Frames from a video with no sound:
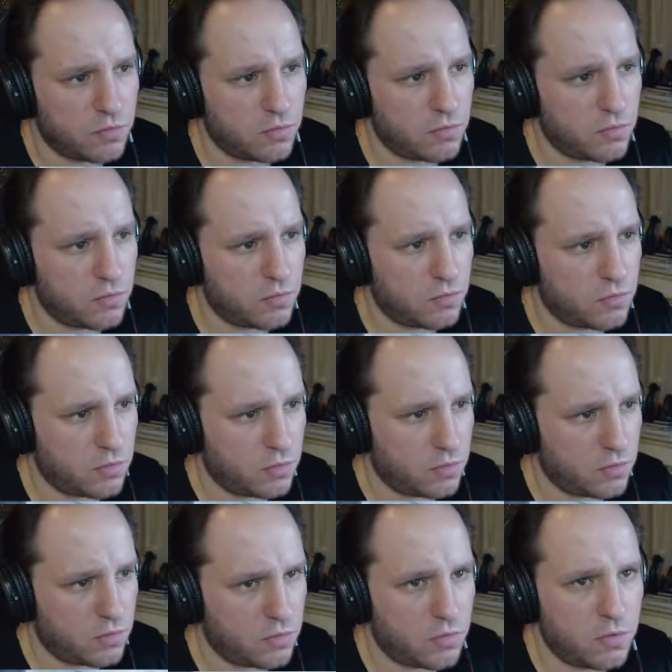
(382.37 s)

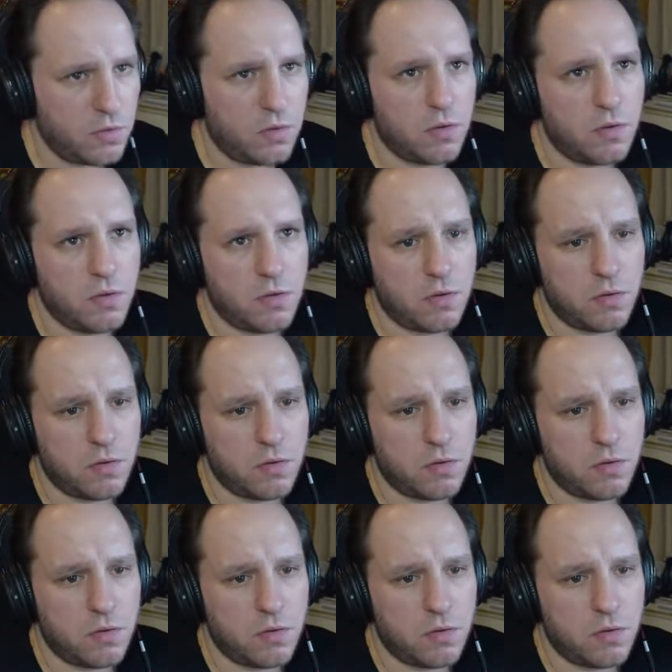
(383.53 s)
Nothing is said.